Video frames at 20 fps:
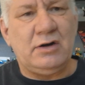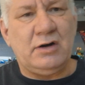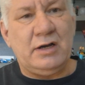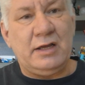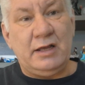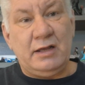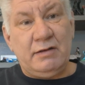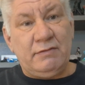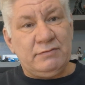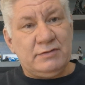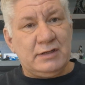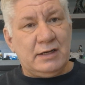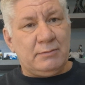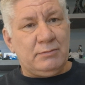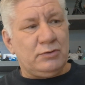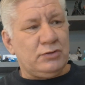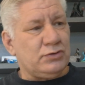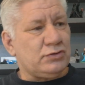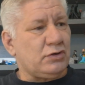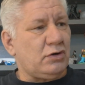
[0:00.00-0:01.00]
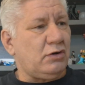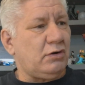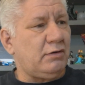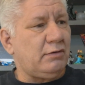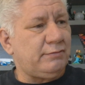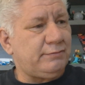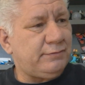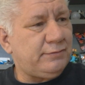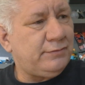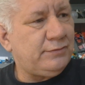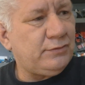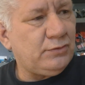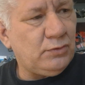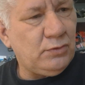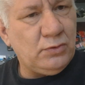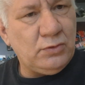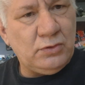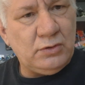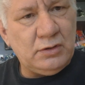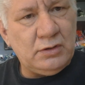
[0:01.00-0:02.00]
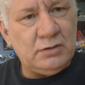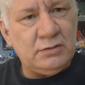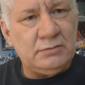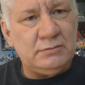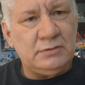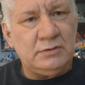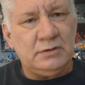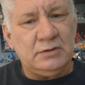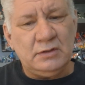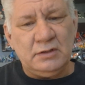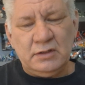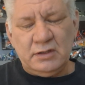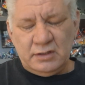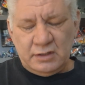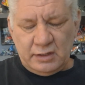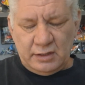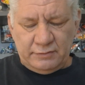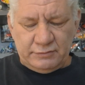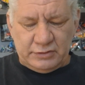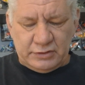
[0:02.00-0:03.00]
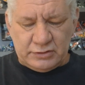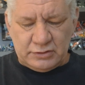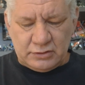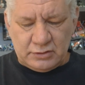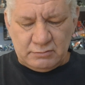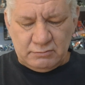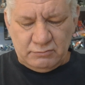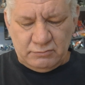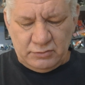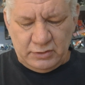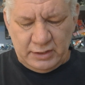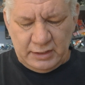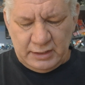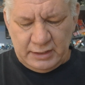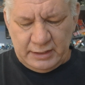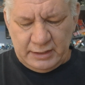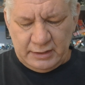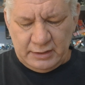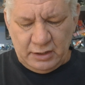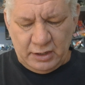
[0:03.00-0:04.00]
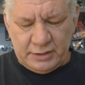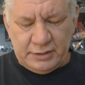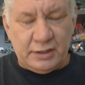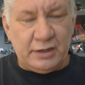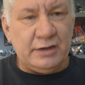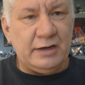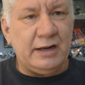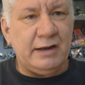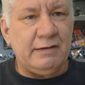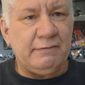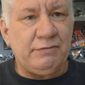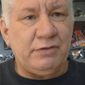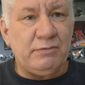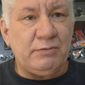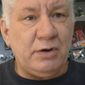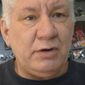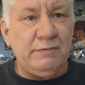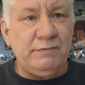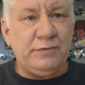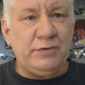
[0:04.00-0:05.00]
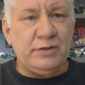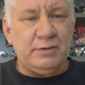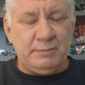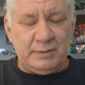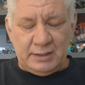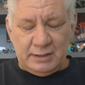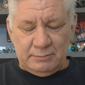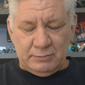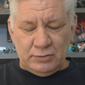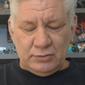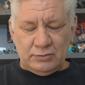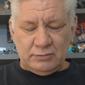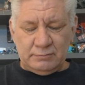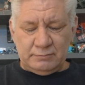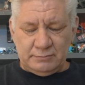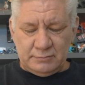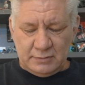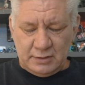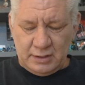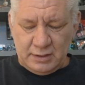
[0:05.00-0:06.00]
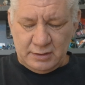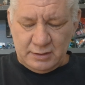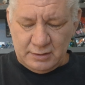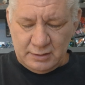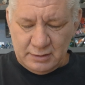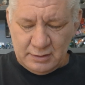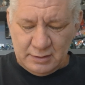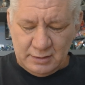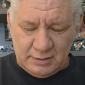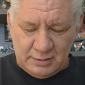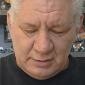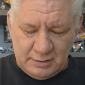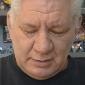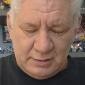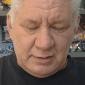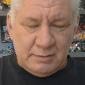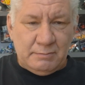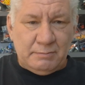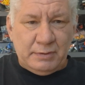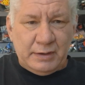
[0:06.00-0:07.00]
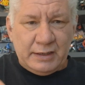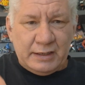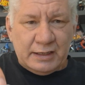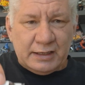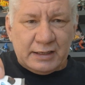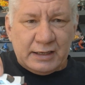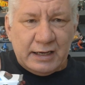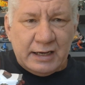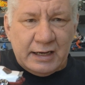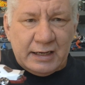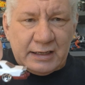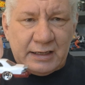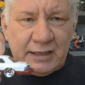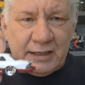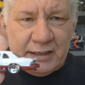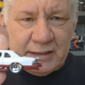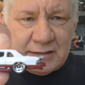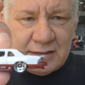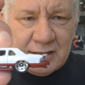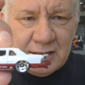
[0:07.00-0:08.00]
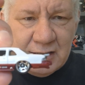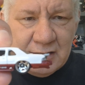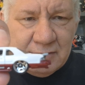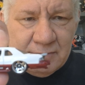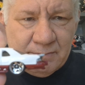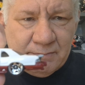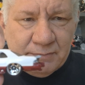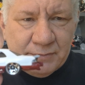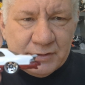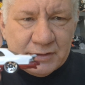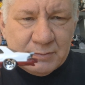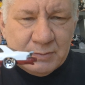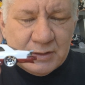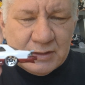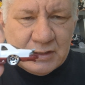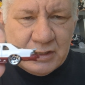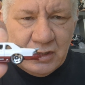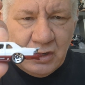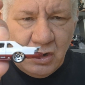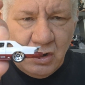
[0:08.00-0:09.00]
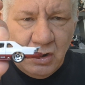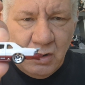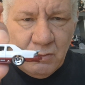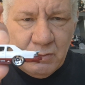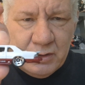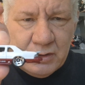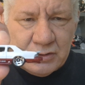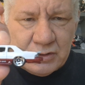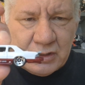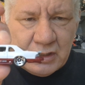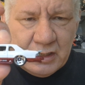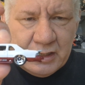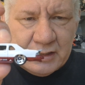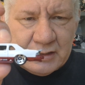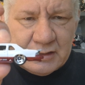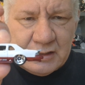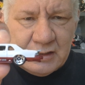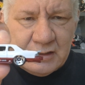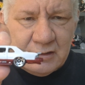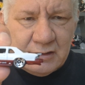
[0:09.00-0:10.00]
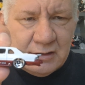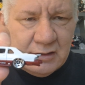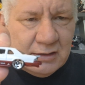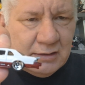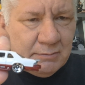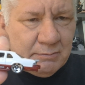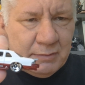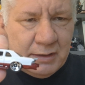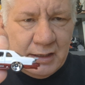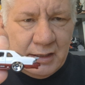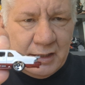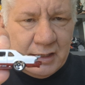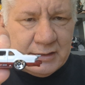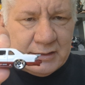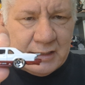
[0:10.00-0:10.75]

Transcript: I have doubles of, or they're just really, I don't have the room for them anymore. Being a car collector, especially a Hot Wheels collector, man,